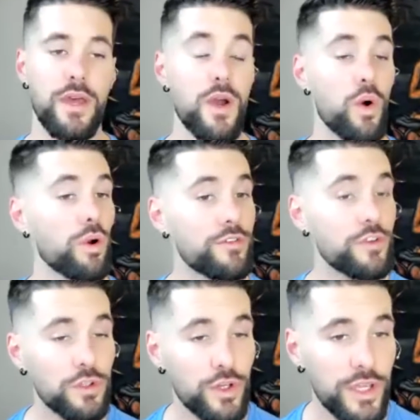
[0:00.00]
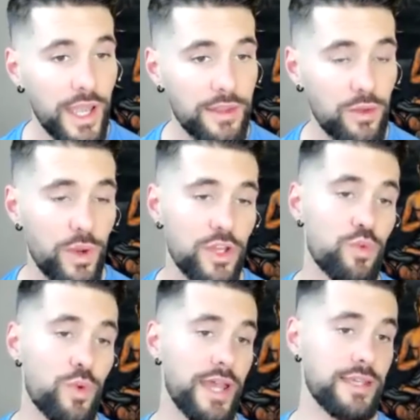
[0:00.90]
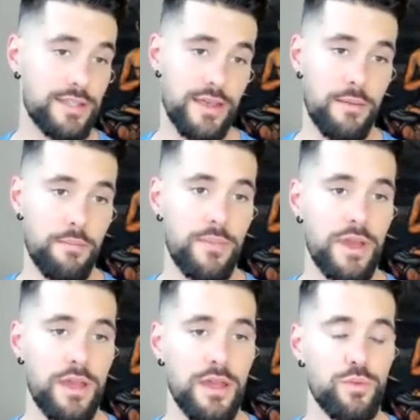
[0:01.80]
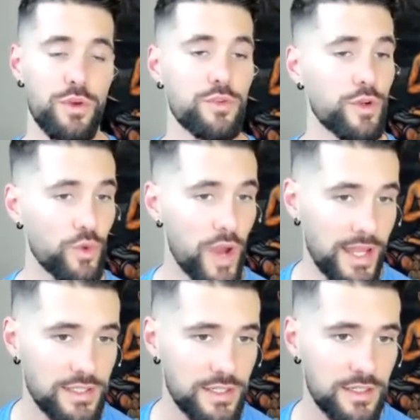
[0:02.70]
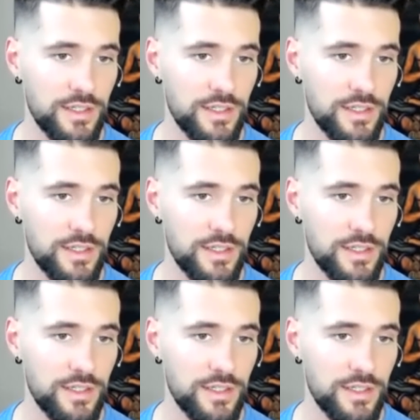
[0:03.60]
or yeah. if you're looking at the way you raised them with regret